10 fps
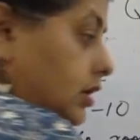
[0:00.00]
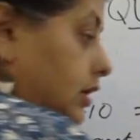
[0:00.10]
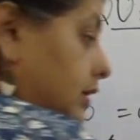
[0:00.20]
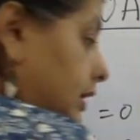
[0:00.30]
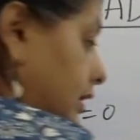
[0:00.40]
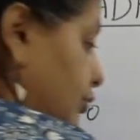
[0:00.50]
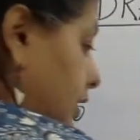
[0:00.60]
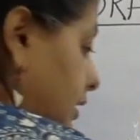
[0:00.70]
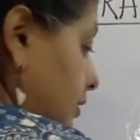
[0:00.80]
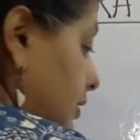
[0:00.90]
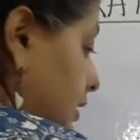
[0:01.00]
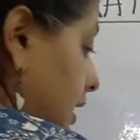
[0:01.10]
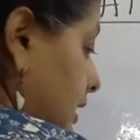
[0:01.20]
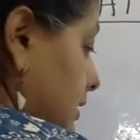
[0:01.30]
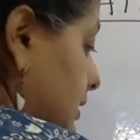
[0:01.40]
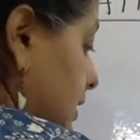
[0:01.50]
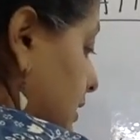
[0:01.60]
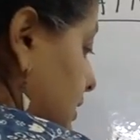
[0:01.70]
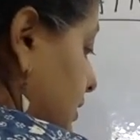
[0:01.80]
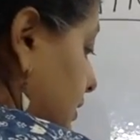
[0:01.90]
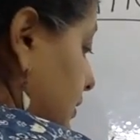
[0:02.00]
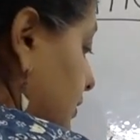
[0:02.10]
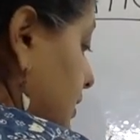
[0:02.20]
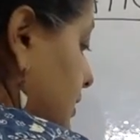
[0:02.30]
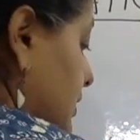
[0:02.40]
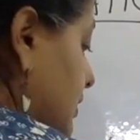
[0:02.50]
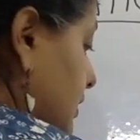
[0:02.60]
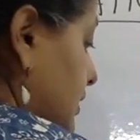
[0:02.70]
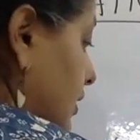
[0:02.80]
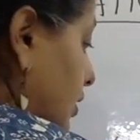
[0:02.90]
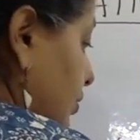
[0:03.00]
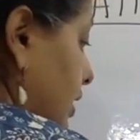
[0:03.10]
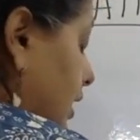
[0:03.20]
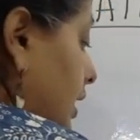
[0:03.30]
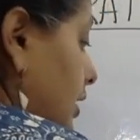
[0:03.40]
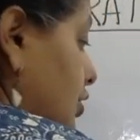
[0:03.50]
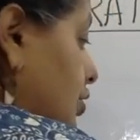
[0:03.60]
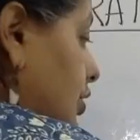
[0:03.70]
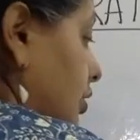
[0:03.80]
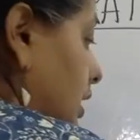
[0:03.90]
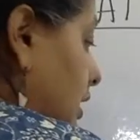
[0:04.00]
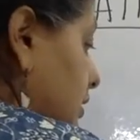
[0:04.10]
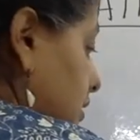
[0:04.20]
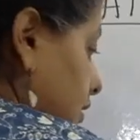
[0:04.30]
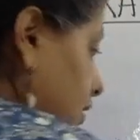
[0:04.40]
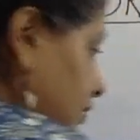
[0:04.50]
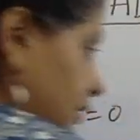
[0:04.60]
Then you get 9636. Okay, so your answer here